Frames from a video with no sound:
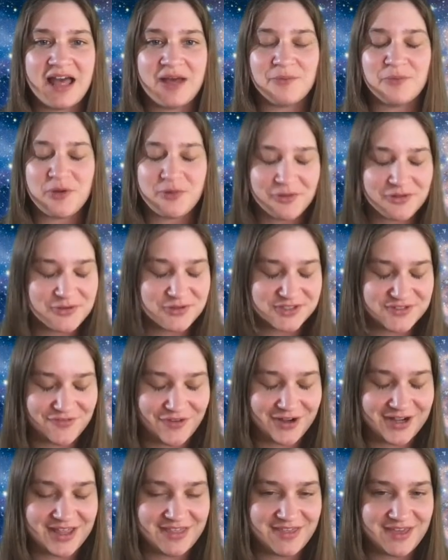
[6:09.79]
We won't use it for
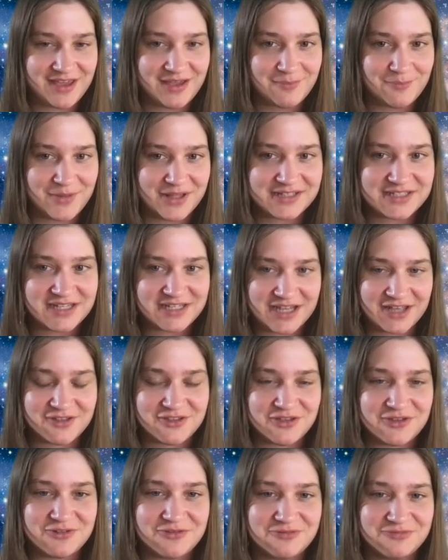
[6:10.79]
anything but to tell
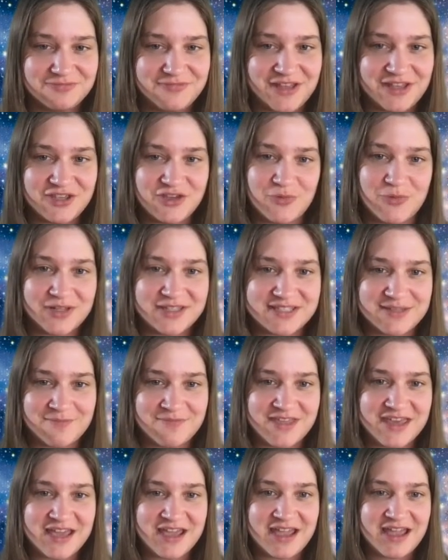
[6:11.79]
you that you won
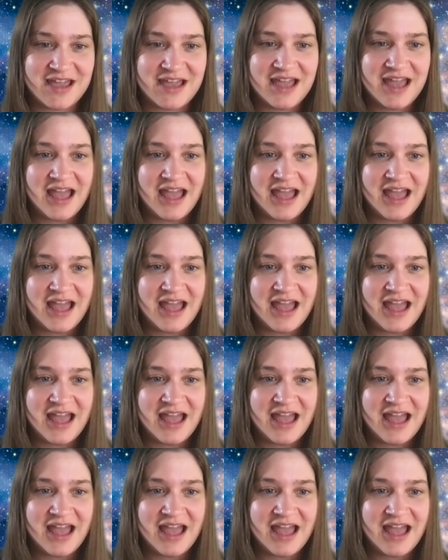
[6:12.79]
something.